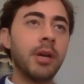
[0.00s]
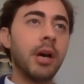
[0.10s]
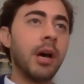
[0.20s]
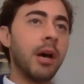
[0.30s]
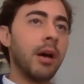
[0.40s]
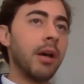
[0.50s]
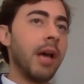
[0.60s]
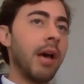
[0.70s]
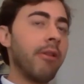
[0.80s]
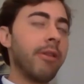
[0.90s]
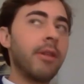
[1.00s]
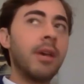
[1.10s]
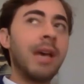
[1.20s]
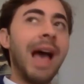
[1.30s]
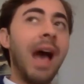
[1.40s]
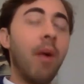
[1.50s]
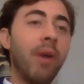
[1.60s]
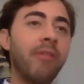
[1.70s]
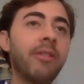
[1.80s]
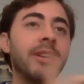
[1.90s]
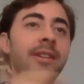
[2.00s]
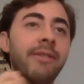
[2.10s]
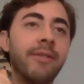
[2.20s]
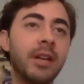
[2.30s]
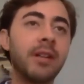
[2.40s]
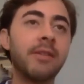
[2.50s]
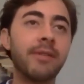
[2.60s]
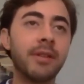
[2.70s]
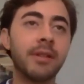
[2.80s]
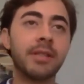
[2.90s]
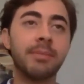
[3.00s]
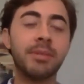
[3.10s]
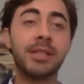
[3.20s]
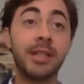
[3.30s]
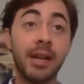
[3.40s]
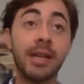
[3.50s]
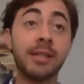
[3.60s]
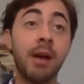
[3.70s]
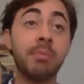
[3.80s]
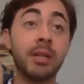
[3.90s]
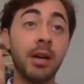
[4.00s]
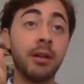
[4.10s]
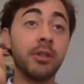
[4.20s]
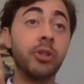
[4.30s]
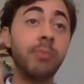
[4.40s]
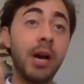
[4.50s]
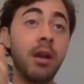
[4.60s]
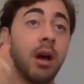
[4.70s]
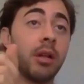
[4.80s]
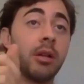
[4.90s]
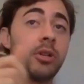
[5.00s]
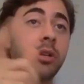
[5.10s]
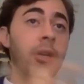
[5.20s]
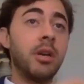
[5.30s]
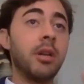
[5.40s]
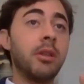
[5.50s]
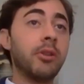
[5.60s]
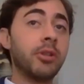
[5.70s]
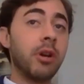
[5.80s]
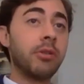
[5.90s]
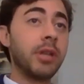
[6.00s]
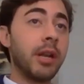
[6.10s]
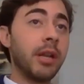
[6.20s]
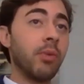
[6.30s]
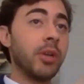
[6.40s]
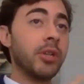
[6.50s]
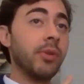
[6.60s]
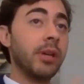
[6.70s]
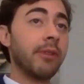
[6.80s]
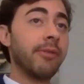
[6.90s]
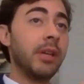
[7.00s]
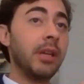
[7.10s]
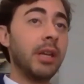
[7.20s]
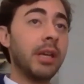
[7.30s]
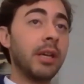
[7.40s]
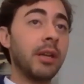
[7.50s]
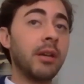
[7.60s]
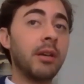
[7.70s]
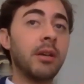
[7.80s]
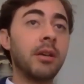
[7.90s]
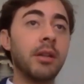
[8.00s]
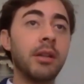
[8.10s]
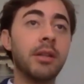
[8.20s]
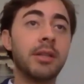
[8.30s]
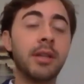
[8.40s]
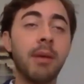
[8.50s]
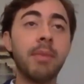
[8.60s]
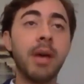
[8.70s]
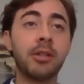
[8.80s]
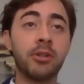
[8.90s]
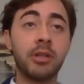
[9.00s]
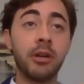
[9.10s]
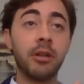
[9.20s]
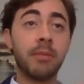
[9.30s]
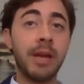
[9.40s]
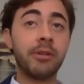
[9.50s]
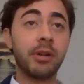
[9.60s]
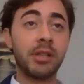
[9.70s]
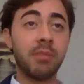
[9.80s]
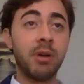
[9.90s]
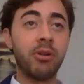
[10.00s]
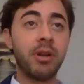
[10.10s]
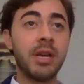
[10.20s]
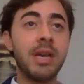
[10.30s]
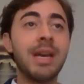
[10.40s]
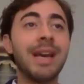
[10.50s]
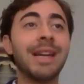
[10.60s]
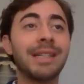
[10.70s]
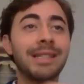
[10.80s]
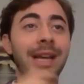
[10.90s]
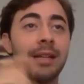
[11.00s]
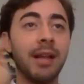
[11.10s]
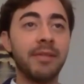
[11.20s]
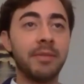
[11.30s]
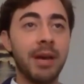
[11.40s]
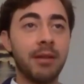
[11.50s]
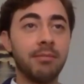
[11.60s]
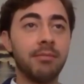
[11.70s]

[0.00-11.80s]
uh, health. However, the definitive study has not been done. To my knowledge, there's no study in which you intervene in some extracellular matrix component and extend lifespan